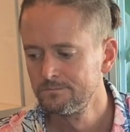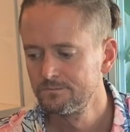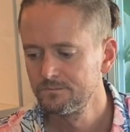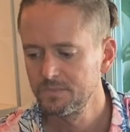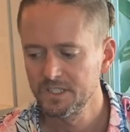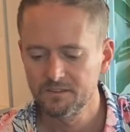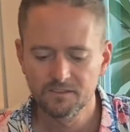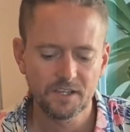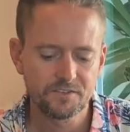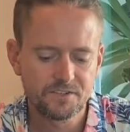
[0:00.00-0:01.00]
but a lot of
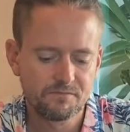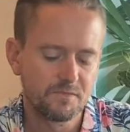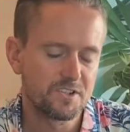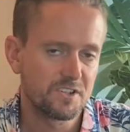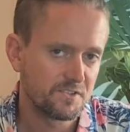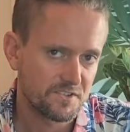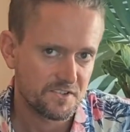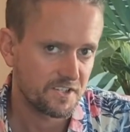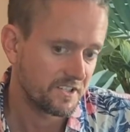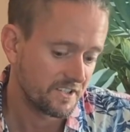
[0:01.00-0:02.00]
the merchant knows you're
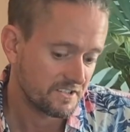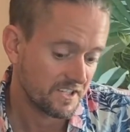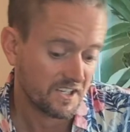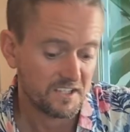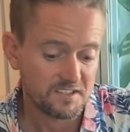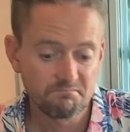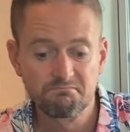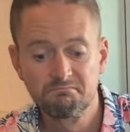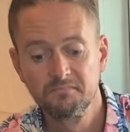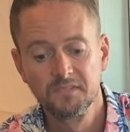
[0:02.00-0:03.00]
serious, I guess.
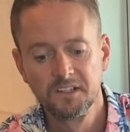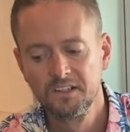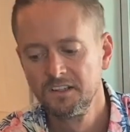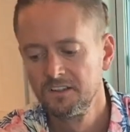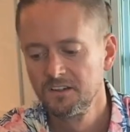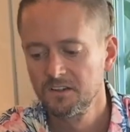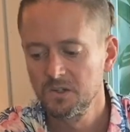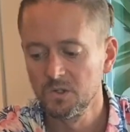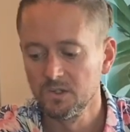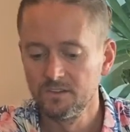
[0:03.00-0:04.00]

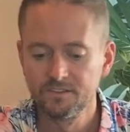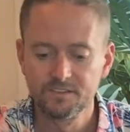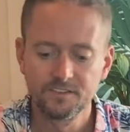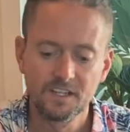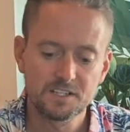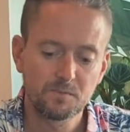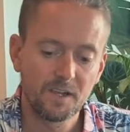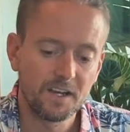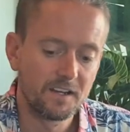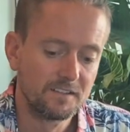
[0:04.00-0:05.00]
Cool. Next player.
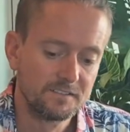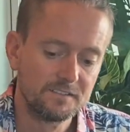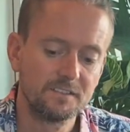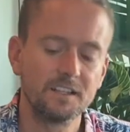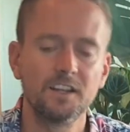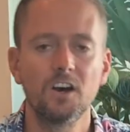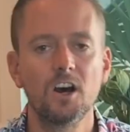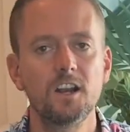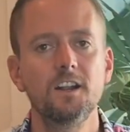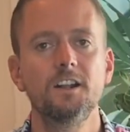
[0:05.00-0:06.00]
And
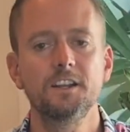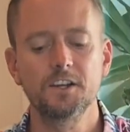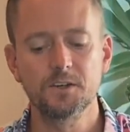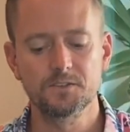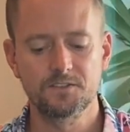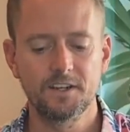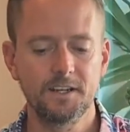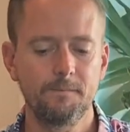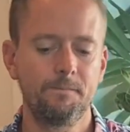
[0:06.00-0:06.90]
on it goes, right?